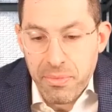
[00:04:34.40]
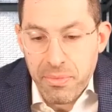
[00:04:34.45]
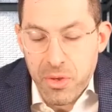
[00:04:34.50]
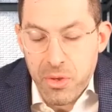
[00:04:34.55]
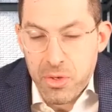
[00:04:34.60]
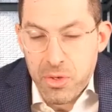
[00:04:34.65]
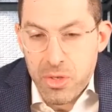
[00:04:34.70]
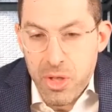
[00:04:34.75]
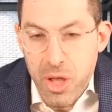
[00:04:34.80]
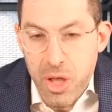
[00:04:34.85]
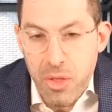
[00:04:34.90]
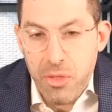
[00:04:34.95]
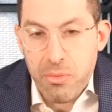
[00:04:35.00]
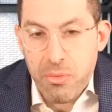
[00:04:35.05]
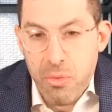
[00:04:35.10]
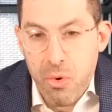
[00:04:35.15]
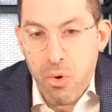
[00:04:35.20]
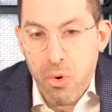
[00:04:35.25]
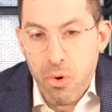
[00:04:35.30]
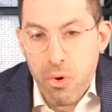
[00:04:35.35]
there's
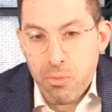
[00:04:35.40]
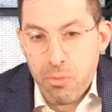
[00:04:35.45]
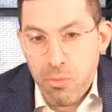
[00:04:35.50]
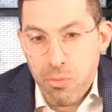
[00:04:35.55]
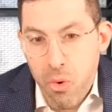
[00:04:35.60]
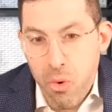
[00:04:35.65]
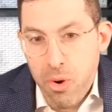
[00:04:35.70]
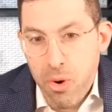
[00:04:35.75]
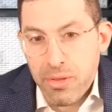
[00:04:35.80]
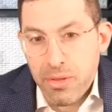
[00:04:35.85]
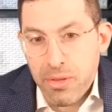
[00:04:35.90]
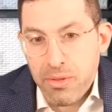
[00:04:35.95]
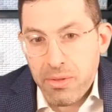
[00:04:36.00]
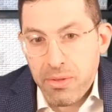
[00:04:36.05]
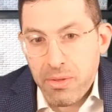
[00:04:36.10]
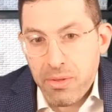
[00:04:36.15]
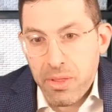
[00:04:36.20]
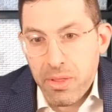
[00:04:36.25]
nothing more important